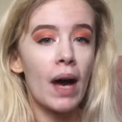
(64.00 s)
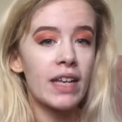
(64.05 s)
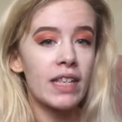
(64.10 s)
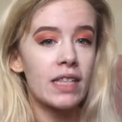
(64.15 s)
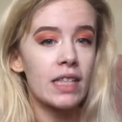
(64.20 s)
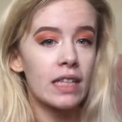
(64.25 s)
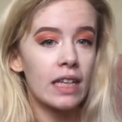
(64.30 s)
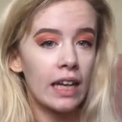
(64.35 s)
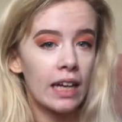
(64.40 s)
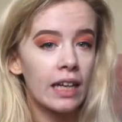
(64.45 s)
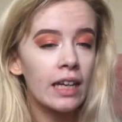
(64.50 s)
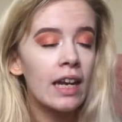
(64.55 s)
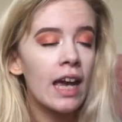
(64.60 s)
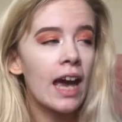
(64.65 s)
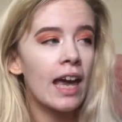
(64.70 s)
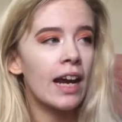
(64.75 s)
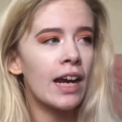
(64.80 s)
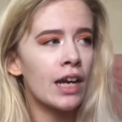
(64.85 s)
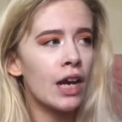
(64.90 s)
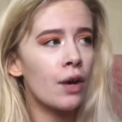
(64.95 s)
my skin,
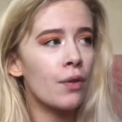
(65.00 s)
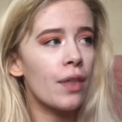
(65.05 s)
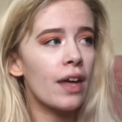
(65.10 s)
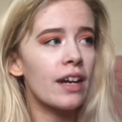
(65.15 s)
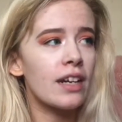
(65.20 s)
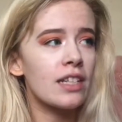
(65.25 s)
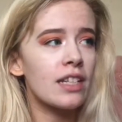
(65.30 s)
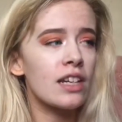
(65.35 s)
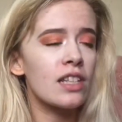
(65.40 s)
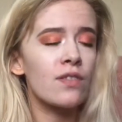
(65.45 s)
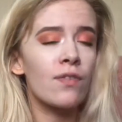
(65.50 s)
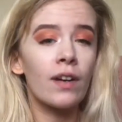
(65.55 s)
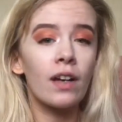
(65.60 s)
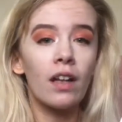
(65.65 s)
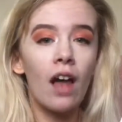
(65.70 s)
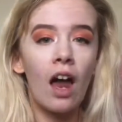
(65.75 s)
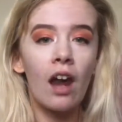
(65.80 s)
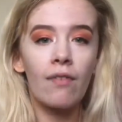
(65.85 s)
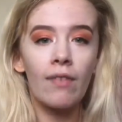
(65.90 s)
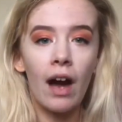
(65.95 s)
and I know that it does for
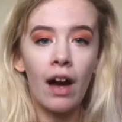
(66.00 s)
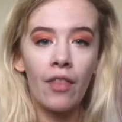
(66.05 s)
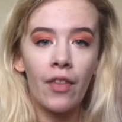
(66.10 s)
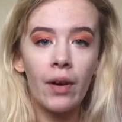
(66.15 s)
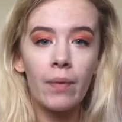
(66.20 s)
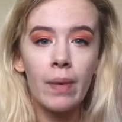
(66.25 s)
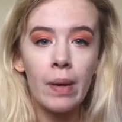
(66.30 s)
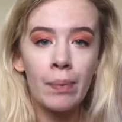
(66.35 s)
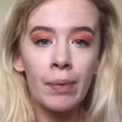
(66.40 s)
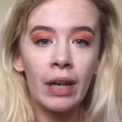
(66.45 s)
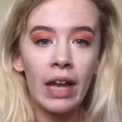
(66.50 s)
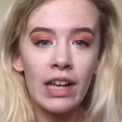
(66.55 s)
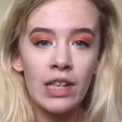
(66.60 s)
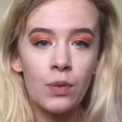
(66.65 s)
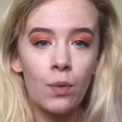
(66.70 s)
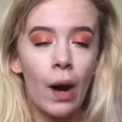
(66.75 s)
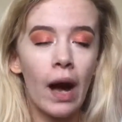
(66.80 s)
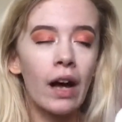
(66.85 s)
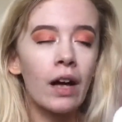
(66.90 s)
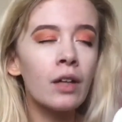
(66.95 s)
a lot of other people
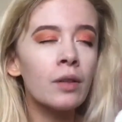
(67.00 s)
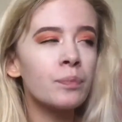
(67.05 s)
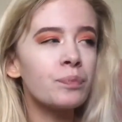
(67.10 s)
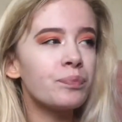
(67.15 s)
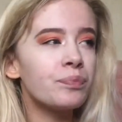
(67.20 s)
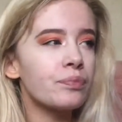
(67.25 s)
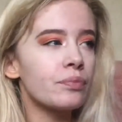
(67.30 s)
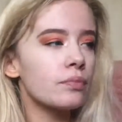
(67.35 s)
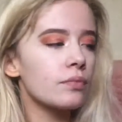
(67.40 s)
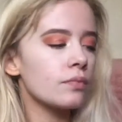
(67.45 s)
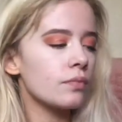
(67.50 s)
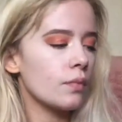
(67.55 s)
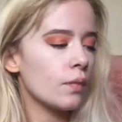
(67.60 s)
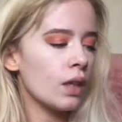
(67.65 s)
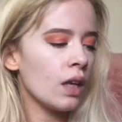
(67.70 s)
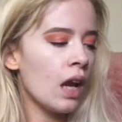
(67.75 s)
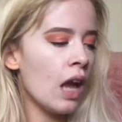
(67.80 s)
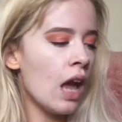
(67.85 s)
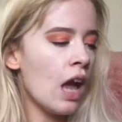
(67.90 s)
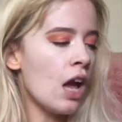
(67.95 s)
as well.
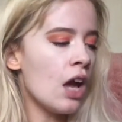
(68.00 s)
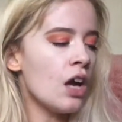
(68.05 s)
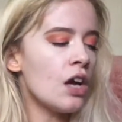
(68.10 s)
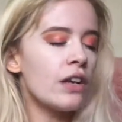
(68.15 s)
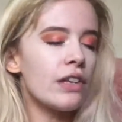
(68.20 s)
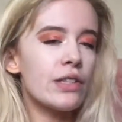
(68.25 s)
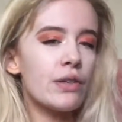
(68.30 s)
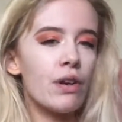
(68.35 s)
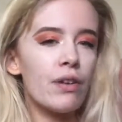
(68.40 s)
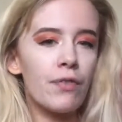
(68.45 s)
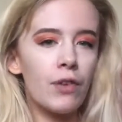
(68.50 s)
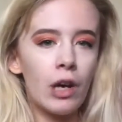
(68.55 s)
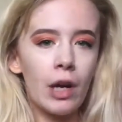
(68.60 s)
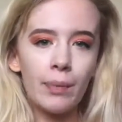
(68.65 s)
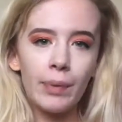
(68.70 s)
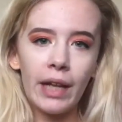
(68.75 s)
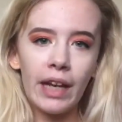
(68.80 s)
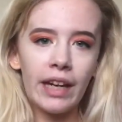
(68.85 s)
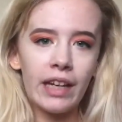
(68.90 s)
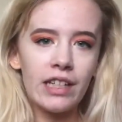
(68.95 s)
So if
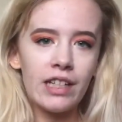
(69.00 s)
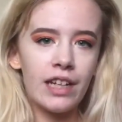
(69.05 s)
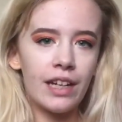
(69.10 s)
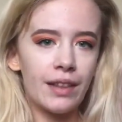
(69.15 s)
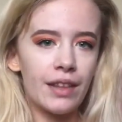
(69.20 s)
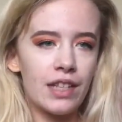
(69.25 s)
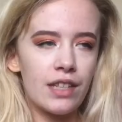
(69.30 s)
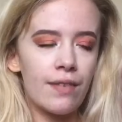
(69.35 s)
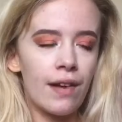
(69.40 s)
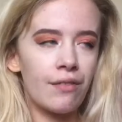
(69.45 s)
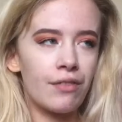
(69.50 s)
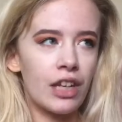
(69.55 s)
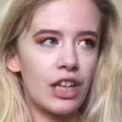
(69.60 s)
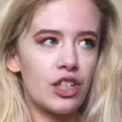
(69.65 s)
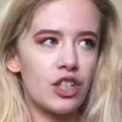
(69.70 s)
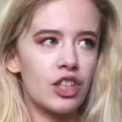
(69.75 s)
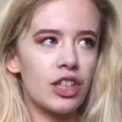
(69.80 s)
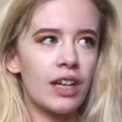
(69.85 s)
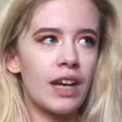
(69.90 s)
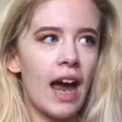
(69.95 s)
you're planning to get this
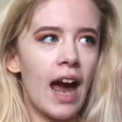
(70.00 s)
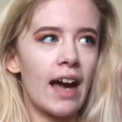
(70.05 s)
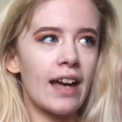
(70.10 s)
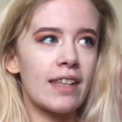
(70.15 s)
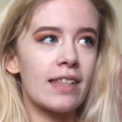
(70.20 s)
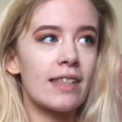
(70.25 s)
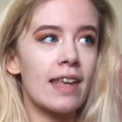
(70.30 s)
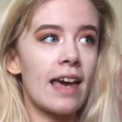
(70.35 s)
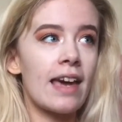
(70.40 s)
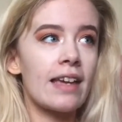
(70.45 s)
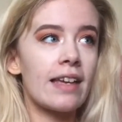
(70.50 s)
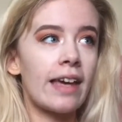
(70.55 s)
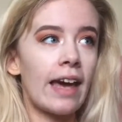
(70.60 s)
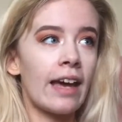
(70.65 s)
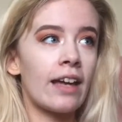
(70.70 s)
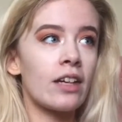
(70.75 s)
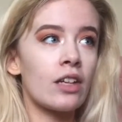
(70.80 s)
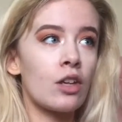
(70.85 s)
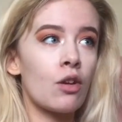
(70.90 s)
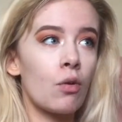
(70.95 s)
foundation, I say
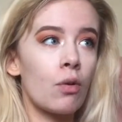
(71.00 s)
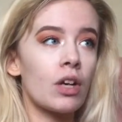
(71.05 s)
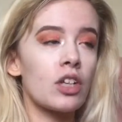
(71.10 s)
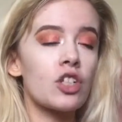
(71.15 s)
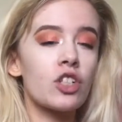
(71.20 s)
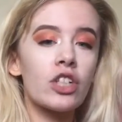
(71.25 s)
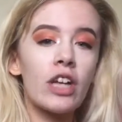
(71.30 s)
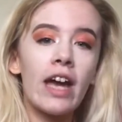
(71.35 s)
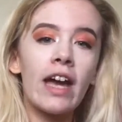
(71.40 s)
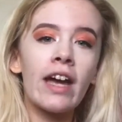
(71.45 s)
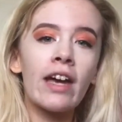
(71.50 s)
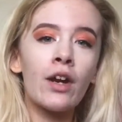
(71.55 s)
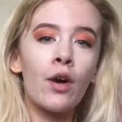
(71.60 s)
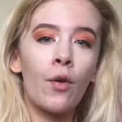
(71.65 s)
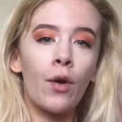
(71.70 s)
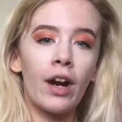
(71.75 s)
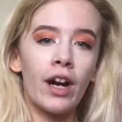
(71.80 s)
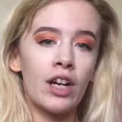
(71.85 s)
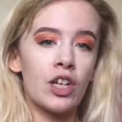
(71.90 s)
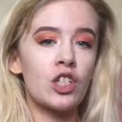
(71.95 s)
get your shade
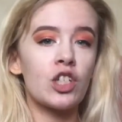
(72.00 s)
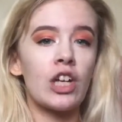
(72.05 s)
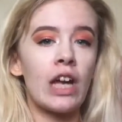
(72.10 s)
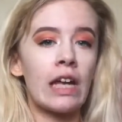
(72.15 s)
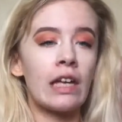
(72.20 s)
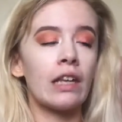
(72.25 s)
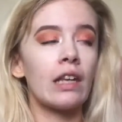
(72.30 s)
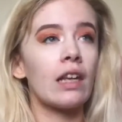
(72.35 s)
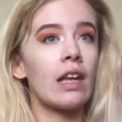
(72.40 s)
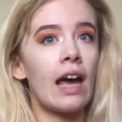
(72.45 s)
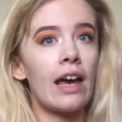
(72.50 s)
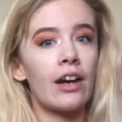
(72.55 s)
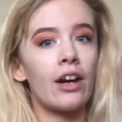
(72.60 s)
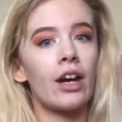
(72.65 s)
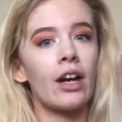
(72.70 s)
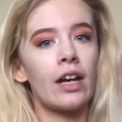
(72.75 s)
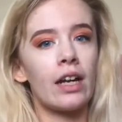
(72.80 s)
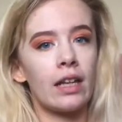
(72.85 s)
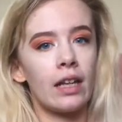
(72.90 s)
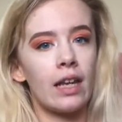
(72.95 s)
or a shade
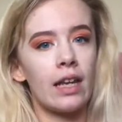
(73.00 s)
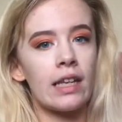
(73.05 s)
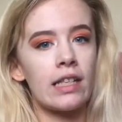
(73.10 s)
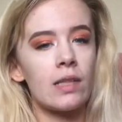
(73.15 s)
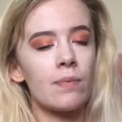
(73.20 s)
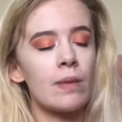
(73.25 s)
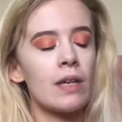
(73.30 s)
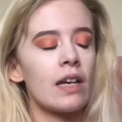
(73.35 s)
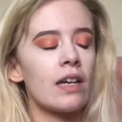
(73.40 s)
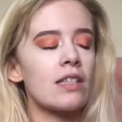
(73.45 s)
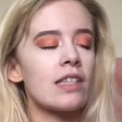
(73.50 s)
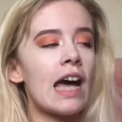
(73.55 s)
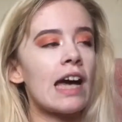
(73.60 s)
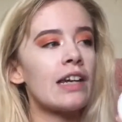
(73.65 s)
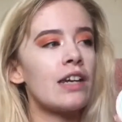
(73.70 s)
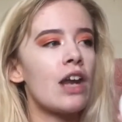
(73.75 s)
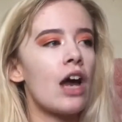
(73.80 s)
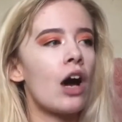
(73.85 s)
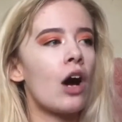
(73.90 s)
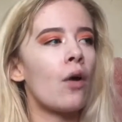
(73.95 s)
lighter in this, because
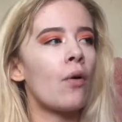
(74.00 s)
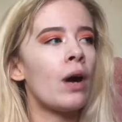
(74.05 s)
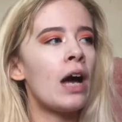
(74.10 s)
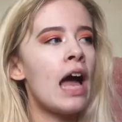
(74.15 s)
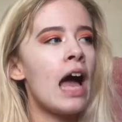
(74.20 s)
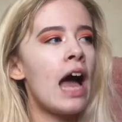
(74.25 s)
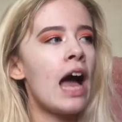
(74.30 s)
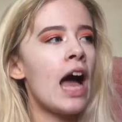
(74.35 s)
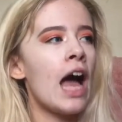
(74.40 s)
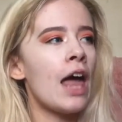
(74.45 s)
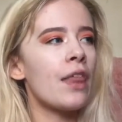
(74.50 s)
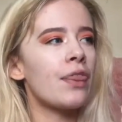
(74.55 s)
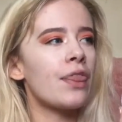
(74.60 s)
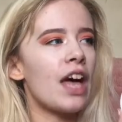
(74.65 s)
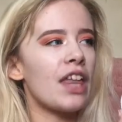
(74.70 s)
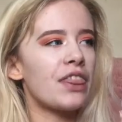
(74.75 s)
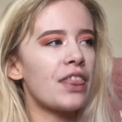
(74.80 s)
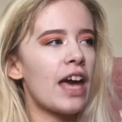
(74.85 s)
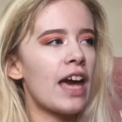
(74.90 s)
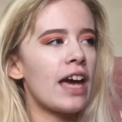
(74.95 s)
I know
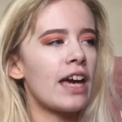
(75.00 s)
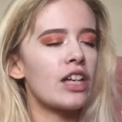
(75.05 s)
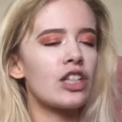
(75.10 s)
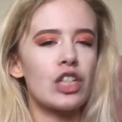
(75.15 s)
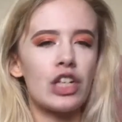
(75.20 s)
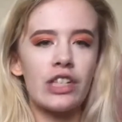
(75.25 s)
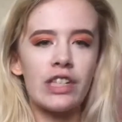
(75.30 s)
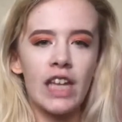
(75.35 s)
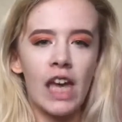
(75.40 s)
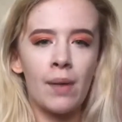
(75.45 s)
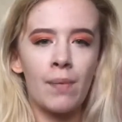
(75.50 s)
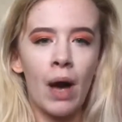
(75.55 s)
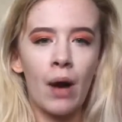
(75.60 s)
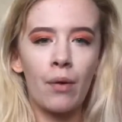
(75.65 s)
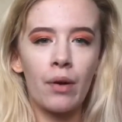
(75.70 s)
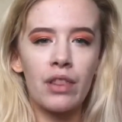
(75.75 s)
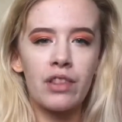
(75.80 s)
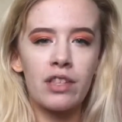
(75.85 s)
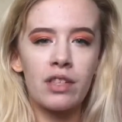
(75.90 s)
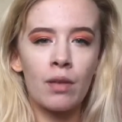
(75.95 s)
that they just came
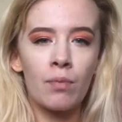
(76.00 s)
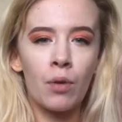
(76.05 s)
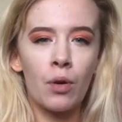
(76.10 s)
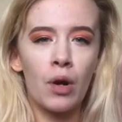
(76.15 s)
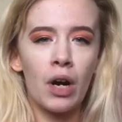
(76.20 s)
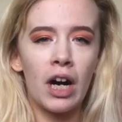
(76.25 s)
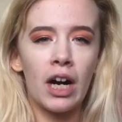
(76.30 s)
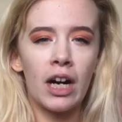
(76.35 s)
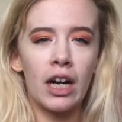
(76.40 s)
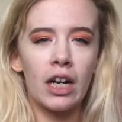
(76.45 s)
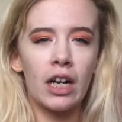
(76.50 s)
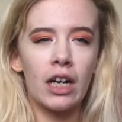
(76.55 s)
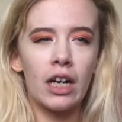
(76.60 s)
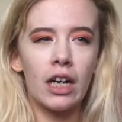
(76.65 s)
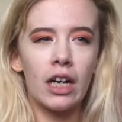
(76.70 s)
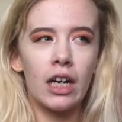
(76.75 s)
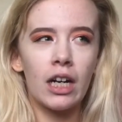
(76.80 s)
out with some more